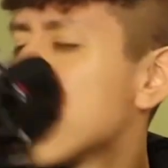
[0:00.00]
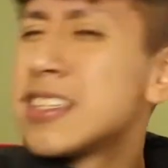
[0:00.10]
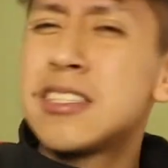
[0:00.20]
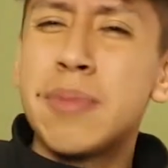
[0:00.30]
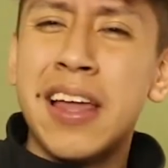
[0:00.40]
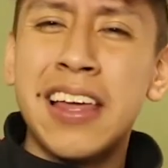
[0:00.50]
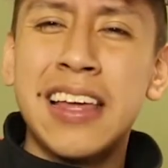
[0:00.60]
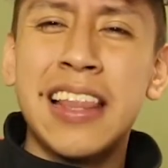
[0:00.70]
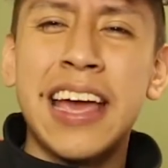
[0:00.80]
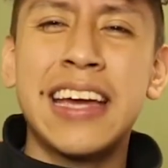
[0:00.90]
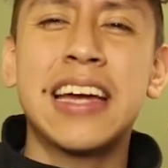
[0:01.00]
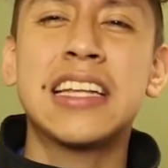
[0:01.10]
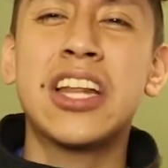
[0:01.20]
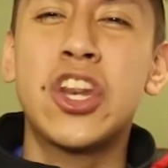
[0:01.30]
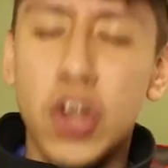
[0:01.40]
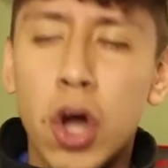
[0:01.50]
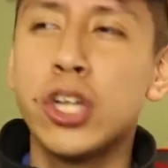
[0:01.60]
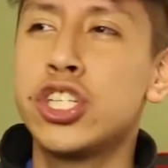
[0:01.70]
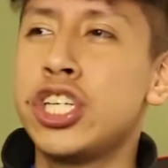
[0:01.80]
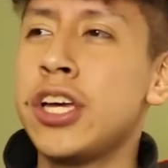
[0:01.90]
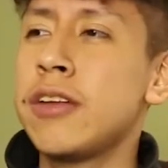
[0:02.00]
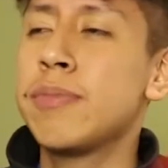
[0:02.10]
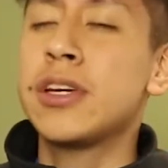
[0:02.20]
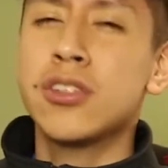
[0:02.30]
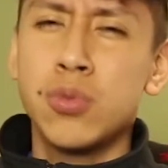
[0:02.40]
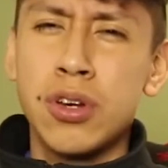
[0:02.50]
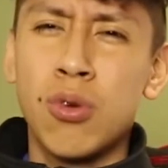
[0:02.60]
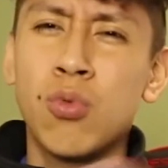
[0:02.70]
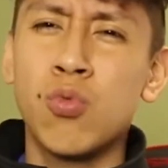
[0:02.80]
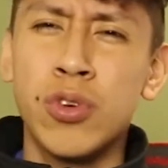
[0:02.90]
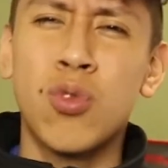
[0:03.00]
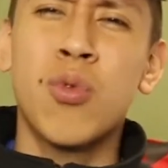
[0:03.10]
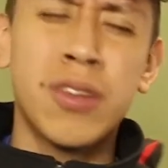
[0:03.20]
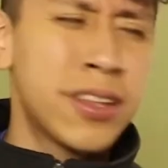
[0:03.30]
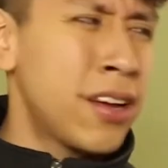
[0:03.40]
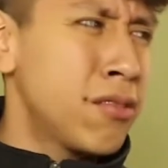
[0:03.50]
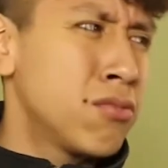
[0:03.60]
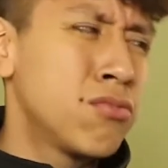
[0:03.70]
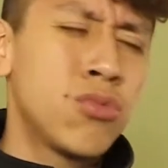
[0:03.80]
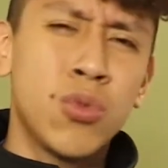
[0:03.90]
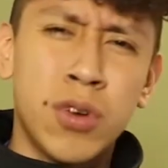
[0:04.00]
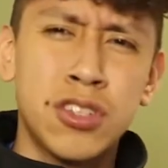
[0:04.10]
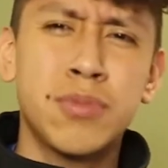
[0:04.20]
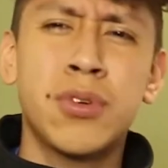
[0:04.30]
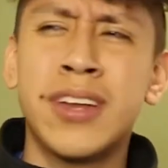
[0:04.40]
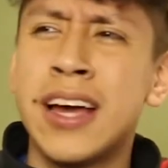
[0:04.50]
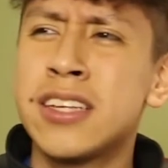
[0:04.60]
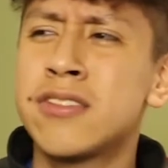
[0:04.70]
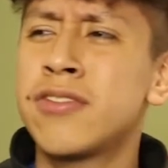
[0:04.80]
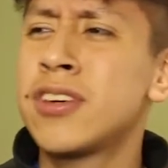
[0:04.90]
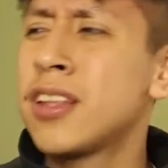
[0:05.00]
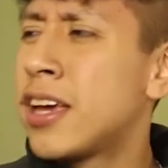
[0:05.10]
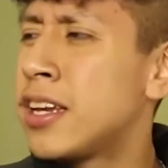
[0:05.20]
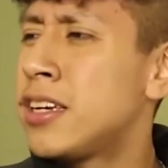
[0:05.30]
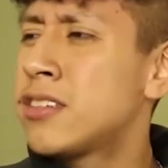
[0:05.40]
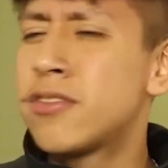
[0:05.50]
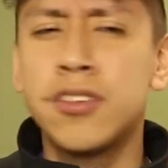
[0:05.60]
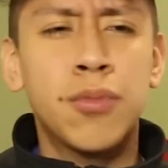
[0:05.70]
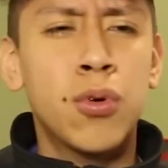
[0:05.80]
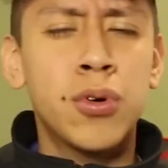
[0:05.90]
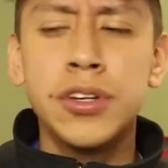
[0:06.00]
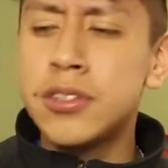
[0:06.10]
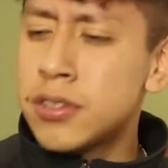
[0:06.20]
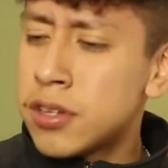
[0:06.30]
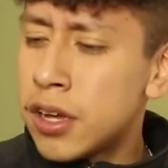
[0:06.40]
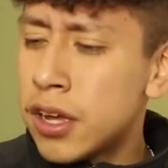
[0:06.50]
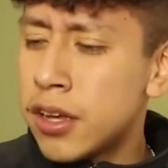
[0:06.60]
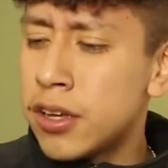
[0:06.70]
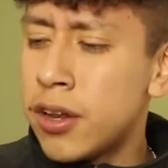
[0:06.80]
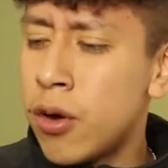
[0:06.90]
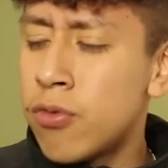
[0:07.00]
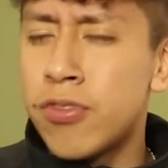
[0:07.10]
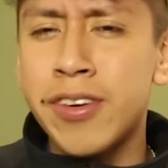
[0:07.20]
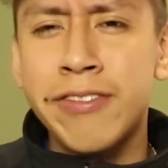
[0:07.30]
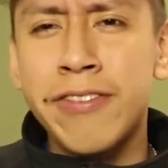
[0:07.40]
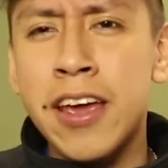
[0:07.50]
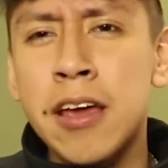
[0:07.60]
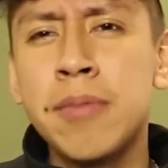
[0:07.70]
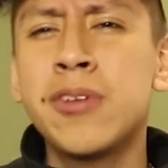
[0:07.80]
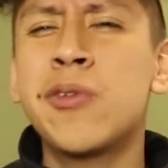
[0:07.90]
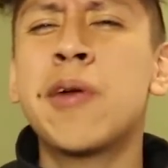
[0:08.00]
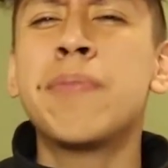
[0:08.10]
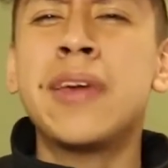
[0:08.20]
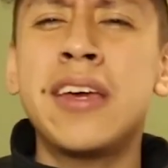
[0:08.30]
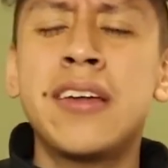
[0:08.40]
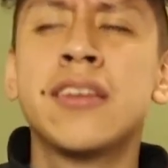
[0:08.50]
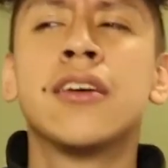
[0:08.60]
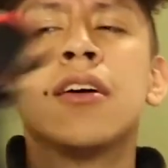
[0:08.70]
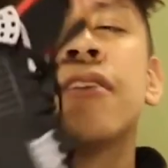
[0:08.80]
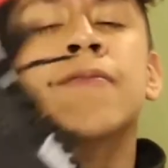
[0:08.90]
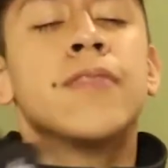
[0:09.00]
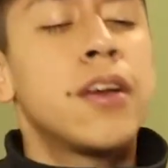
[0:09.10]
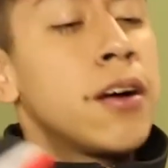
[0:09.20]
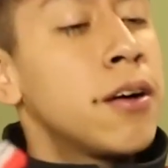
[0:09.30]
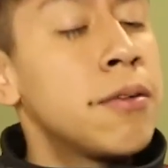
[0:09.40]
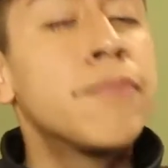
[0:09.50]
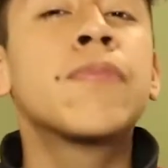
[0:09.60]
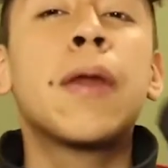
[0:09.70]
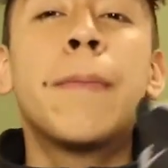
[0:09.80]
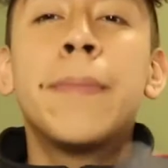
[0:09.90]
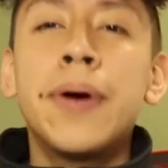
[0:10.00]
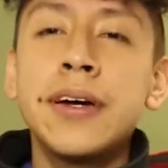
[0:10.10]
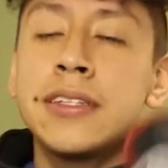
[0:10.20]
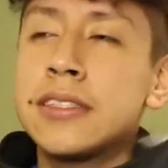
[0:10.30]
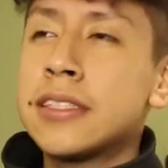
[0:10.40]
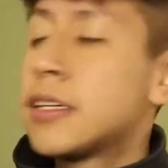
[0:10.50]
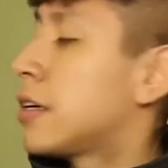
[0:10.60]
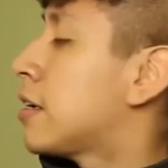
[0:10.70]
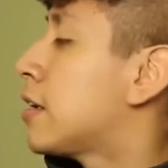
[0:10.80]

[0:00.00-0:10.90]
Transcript: smelling like dog shit, because we don't want that. We want to smell nice for the ladies, for the boys, you know, for the fam, you know what I mean? But